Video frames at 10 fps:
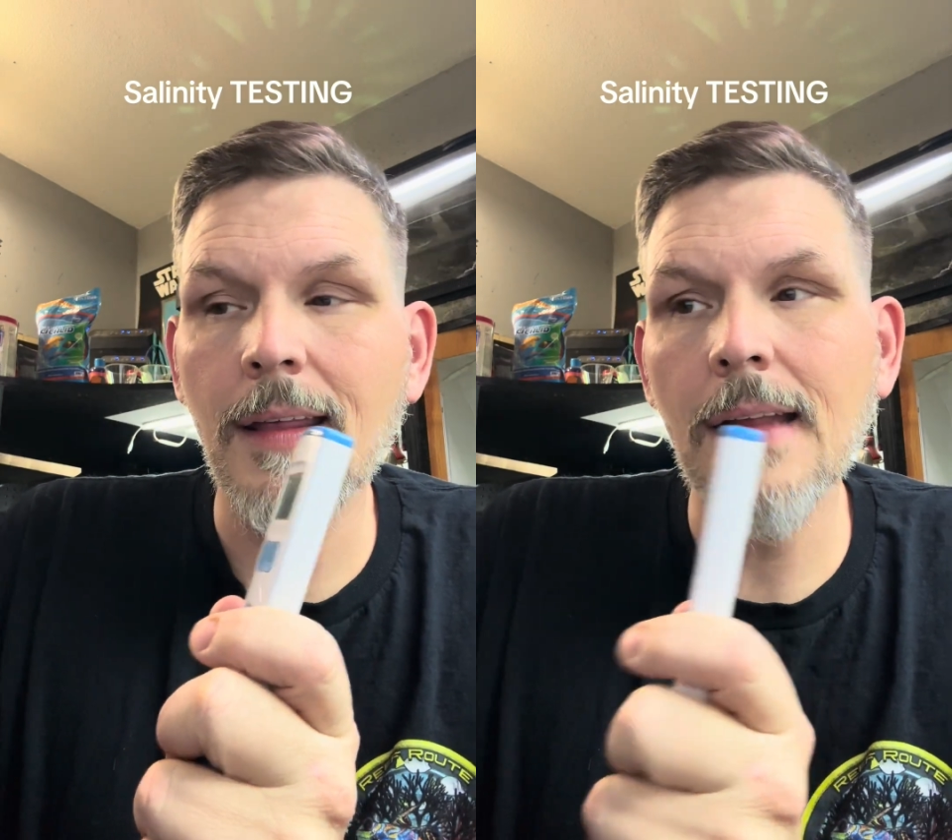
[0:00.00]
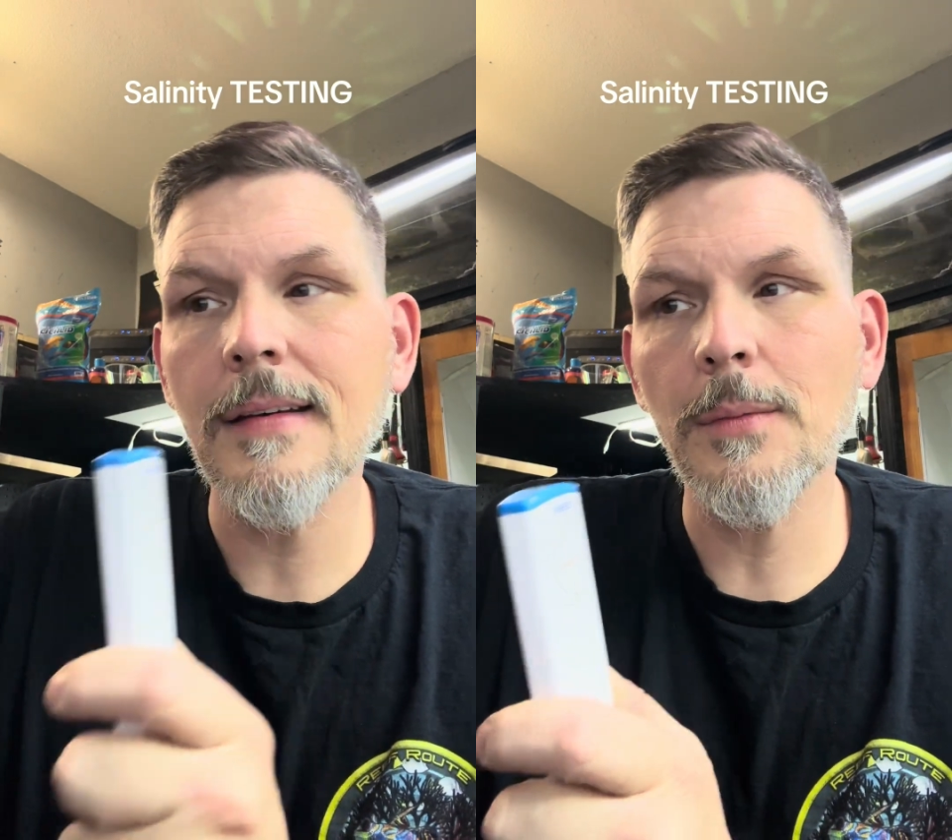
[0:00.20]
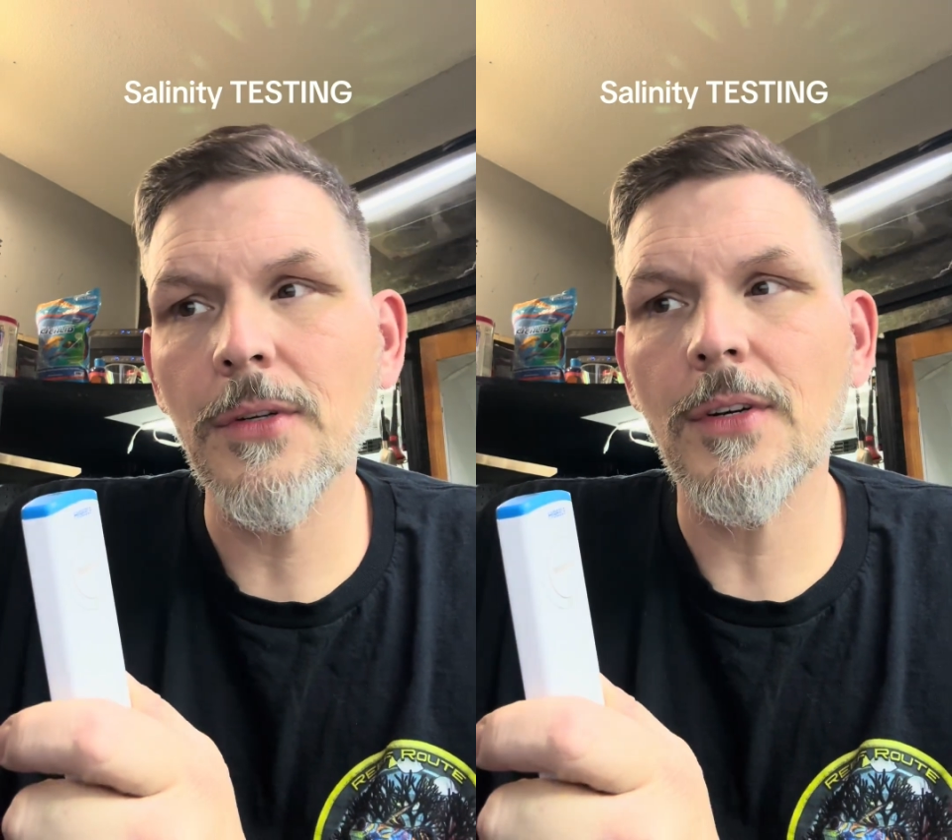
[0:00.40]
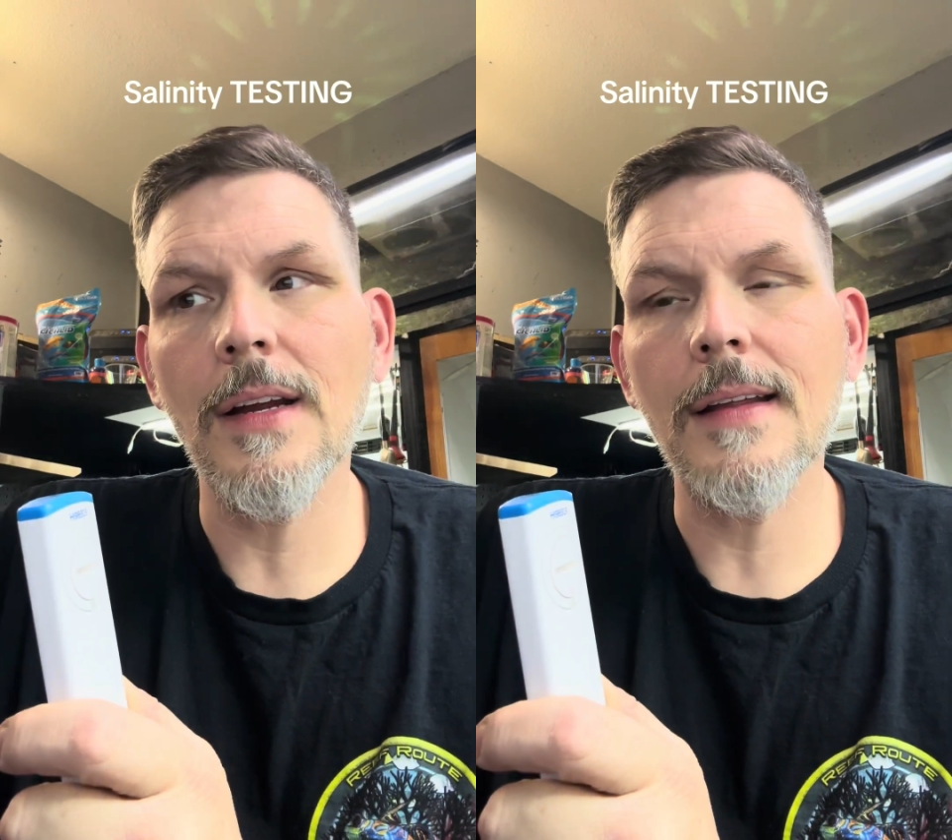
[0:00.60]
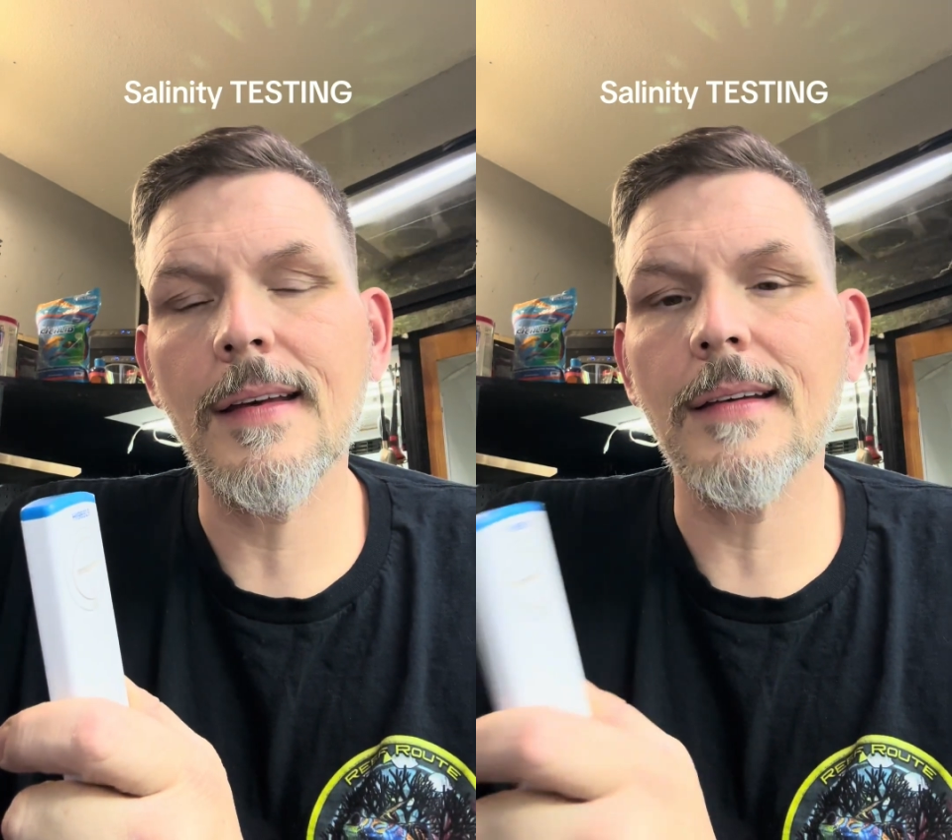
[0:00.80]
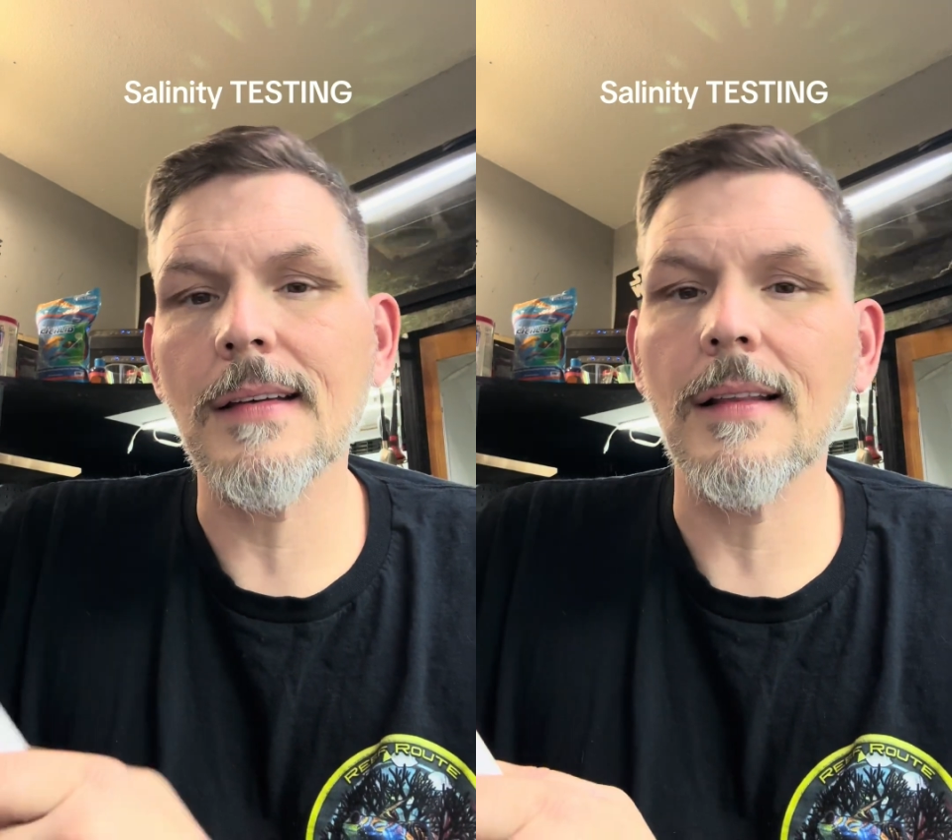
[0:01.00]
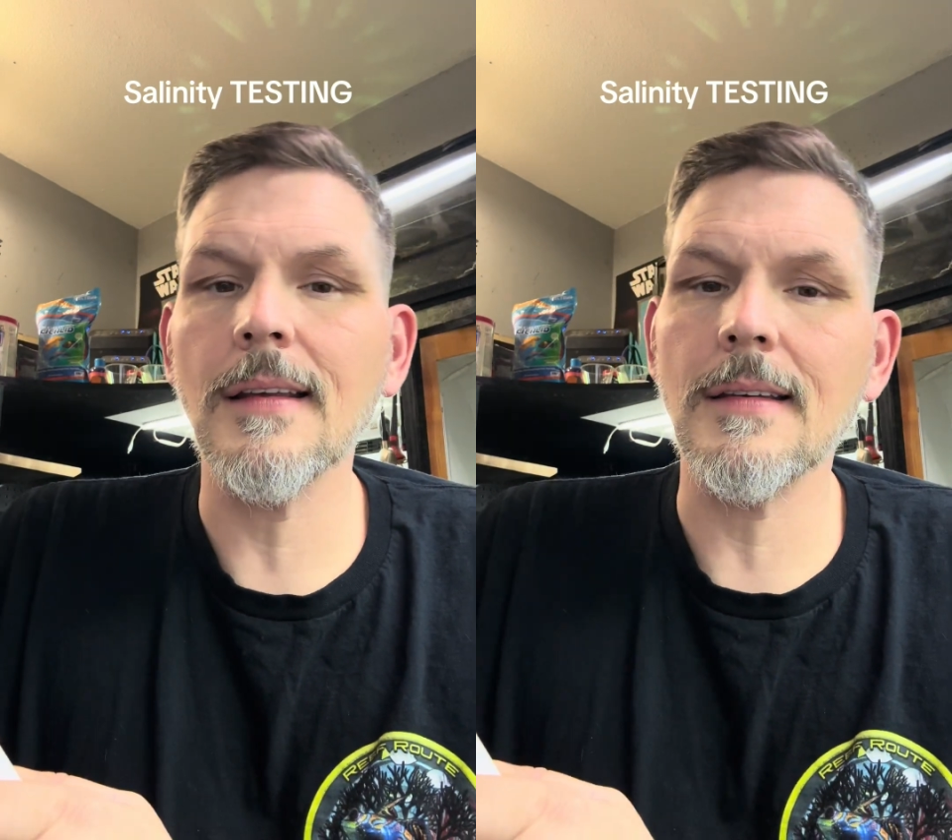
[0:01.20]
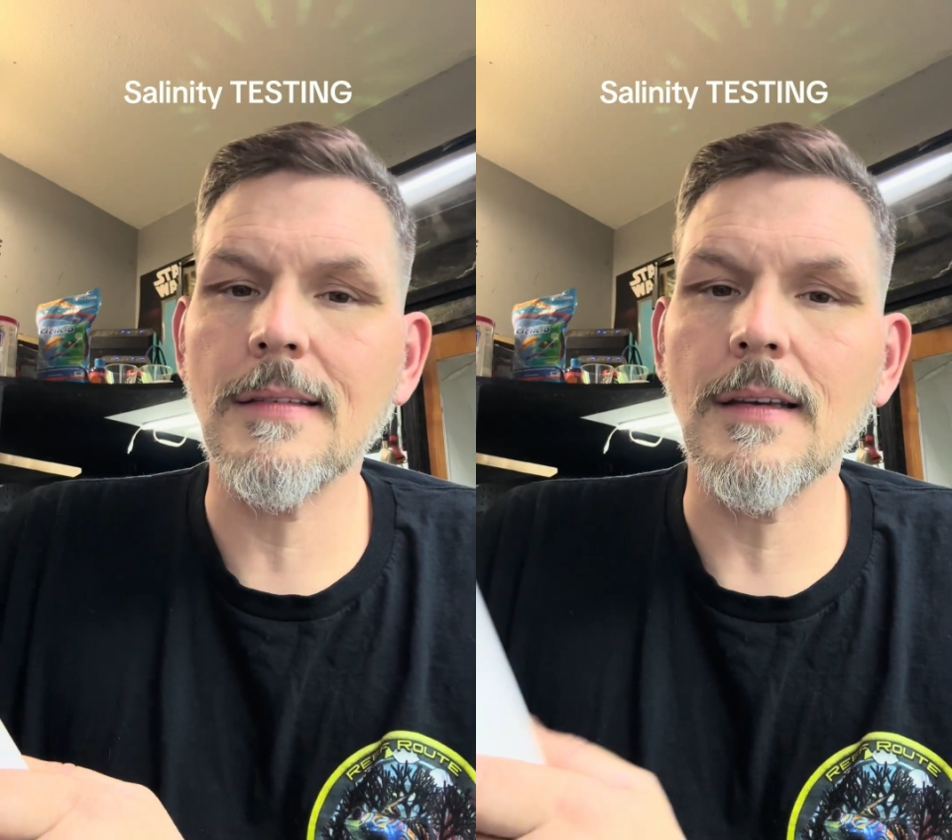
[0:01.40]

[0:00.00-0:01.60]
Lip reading: that temperature in that tank's at least